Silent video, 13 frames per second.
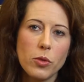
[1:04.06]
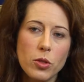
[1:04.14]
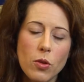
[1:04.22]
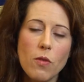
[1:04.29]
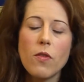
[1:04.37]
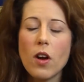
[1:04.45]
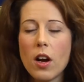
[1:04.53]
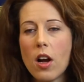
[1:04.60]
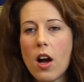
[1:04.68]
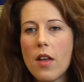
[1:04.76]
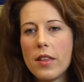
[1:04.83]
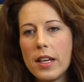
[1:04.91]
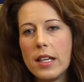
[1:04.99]
was so far
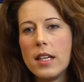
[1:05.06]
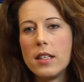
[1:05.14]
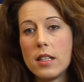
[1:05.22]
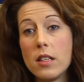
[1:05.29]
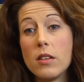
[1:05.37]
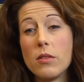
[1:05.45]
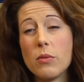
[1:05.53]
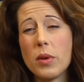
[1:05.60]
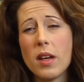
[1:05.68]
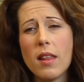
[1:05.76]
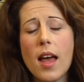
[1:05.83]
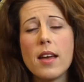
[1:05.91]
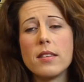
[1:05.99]
gone that he didn't
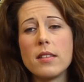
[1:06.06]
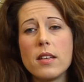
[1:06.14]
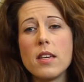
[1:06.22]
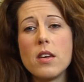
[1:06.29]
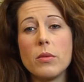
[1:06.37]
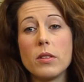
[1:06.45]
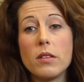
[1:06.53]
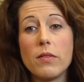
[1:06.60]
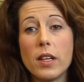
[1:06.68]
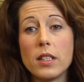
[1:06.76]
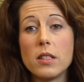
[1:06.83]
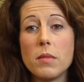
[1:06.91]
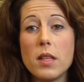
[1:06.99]
realize that he was a
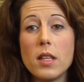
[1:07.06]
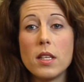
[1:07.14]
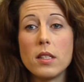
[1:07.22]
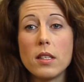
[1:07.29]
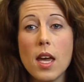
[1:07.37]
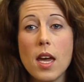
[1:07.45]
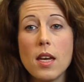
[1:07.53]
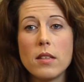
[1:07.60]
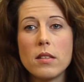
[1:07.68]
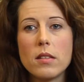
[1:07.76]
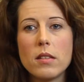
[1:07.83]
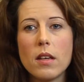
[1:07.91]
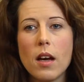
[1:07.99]
victim in this case.